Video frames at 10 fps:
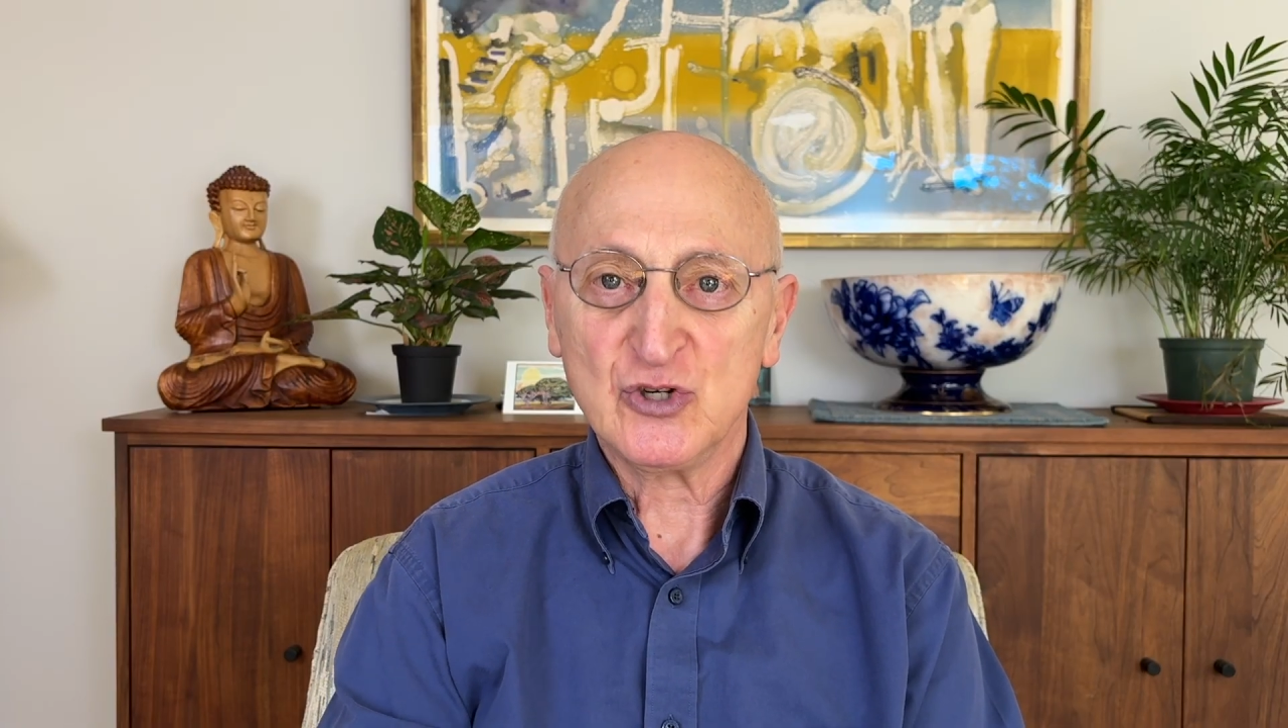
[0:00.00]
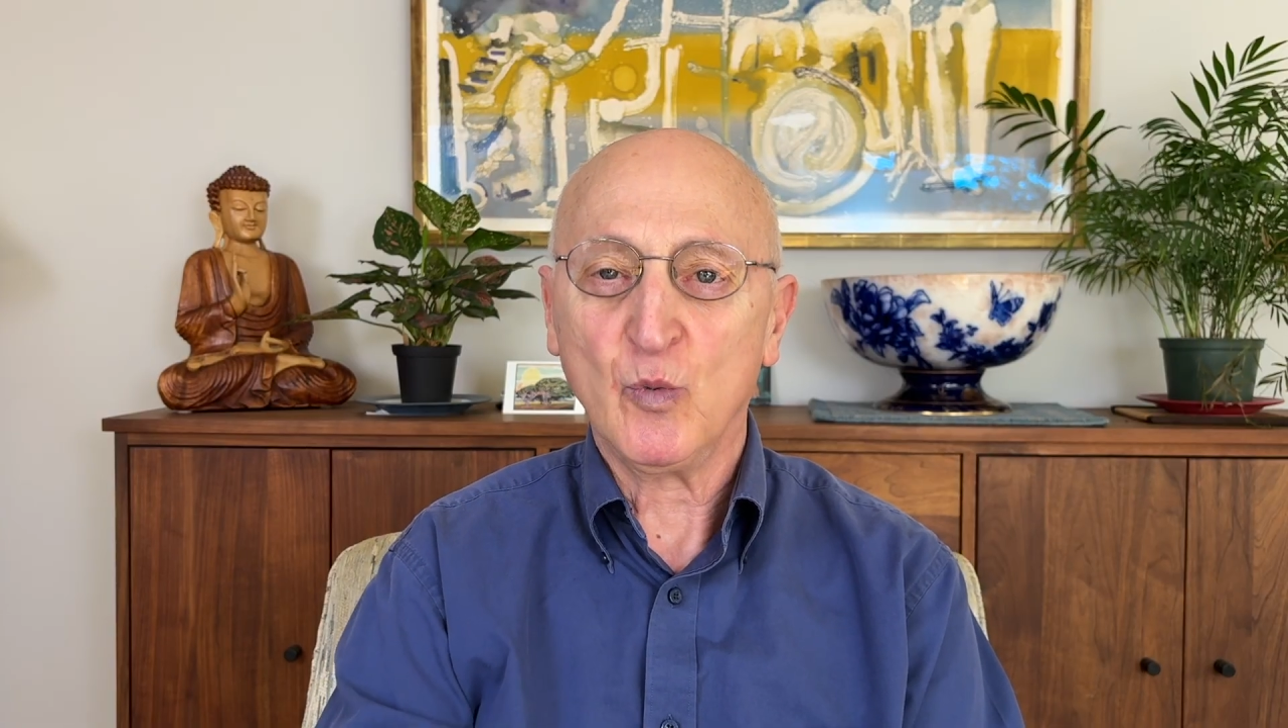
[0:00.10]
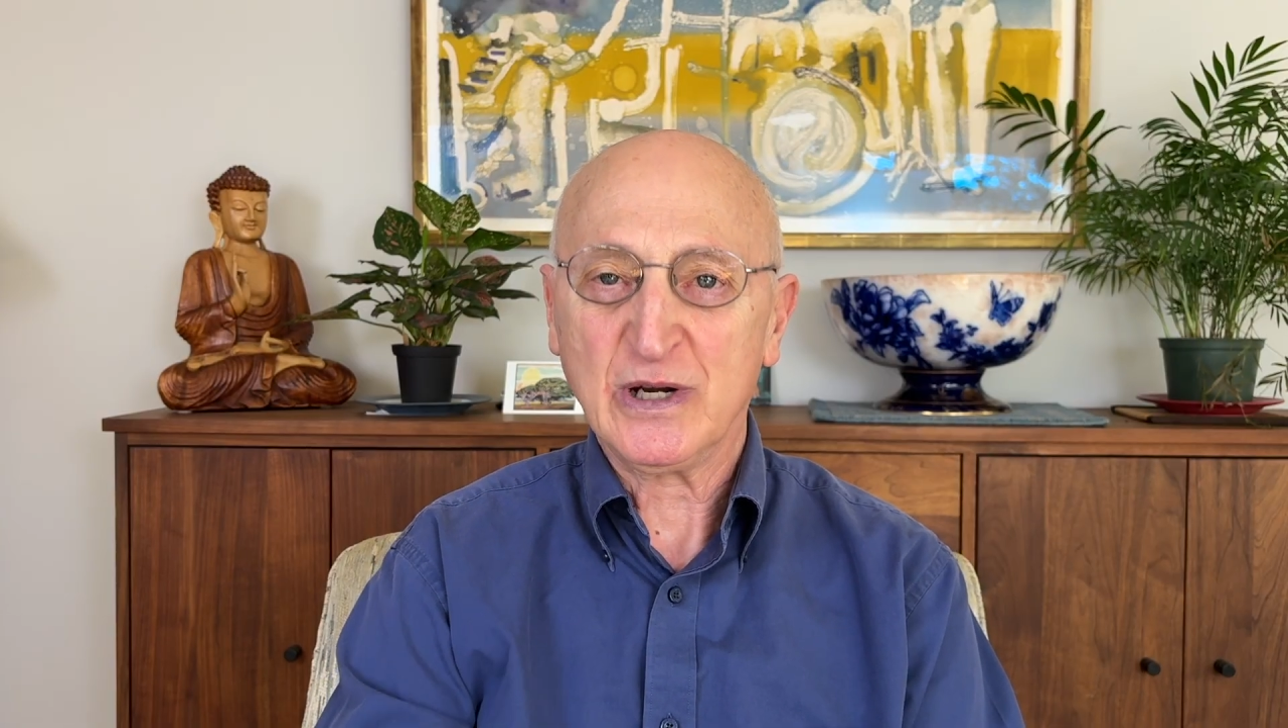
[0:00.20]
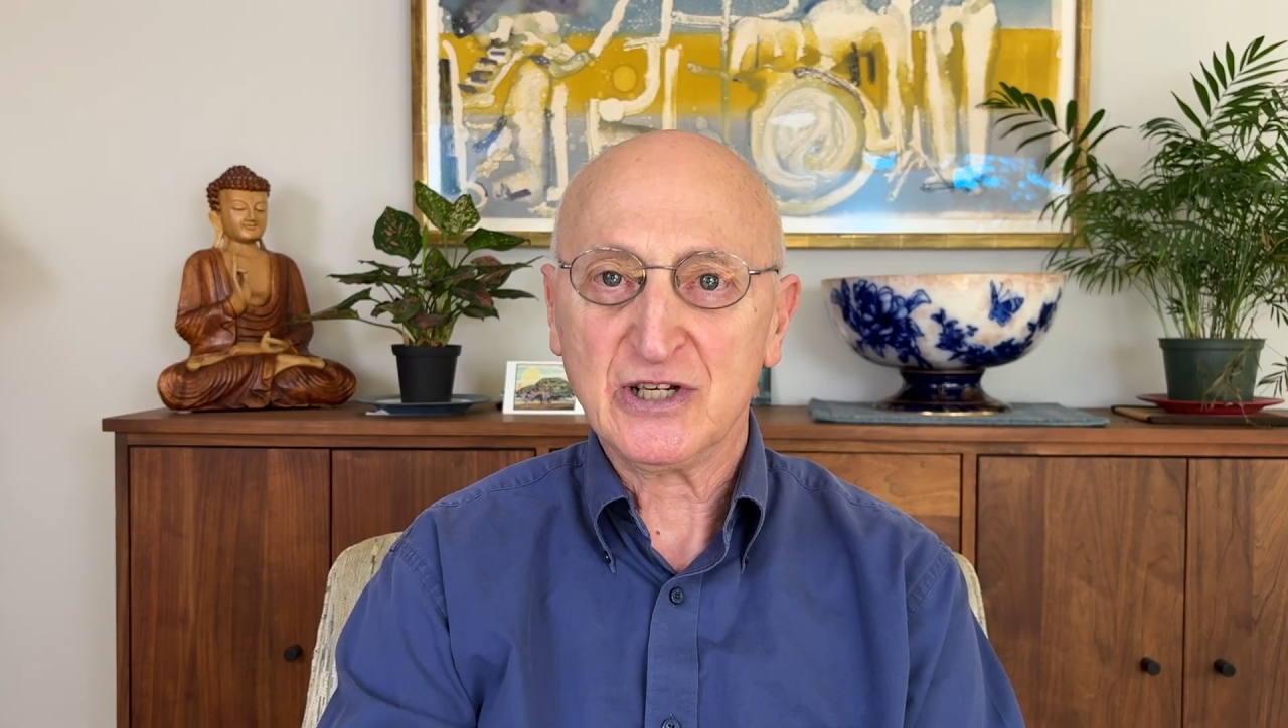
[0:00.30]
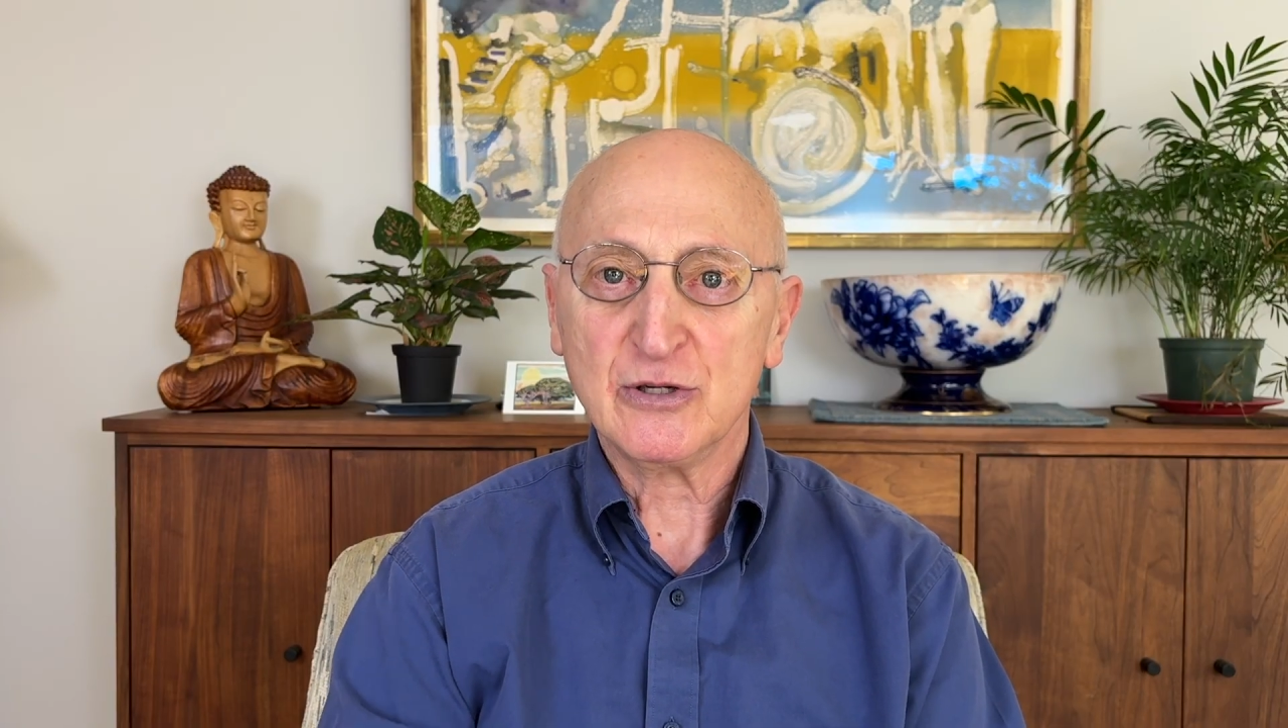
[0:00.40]

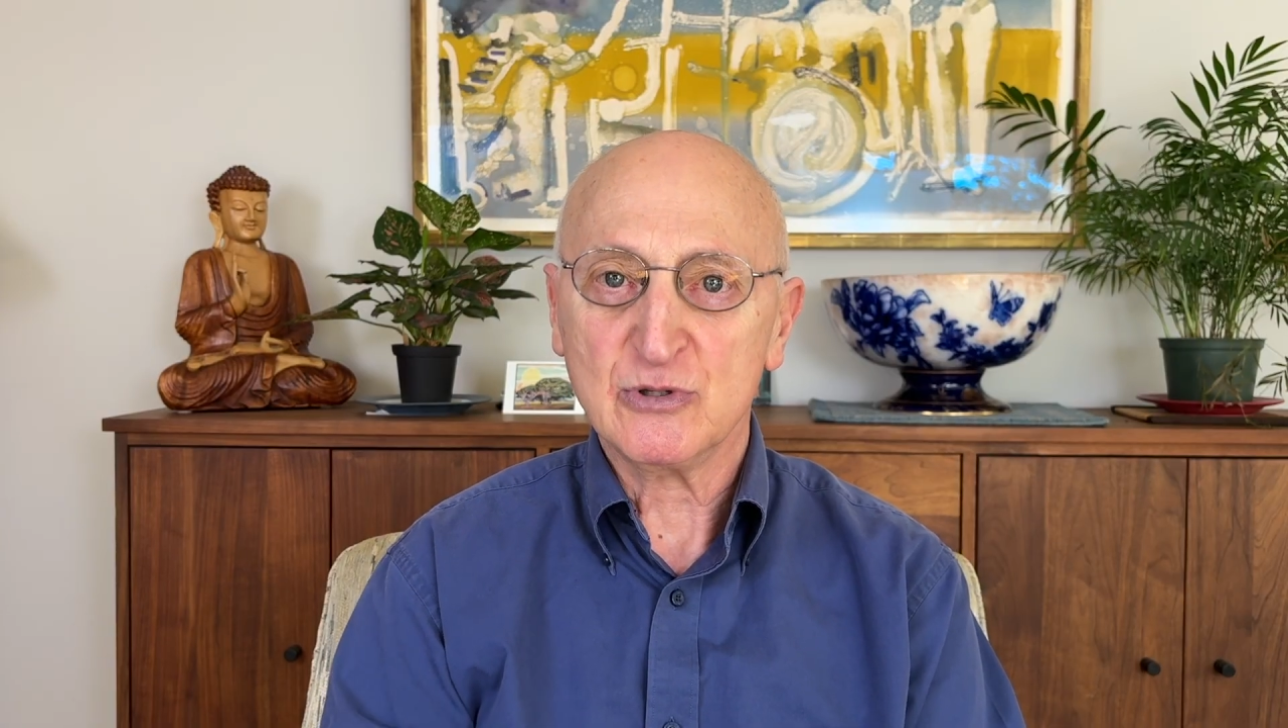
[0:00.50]
what do you